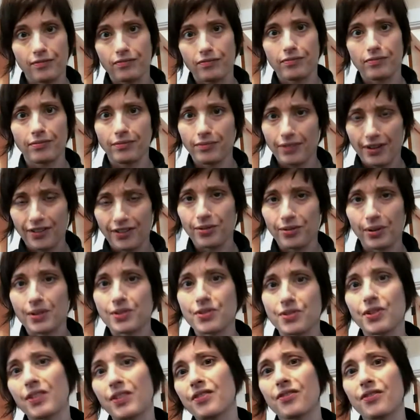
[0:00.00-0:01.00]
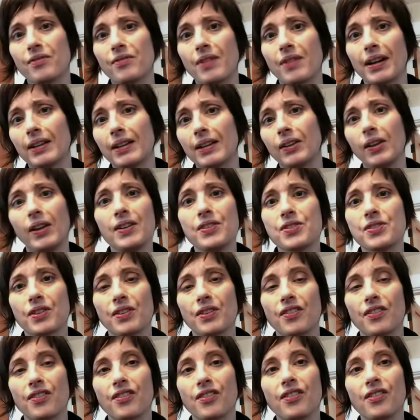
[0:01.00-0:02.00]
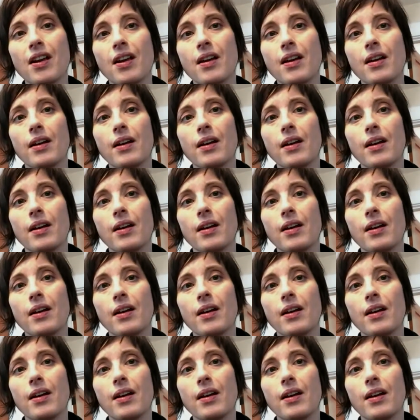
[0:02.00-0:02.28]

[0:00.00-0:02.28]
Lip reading: restrictions and regulations.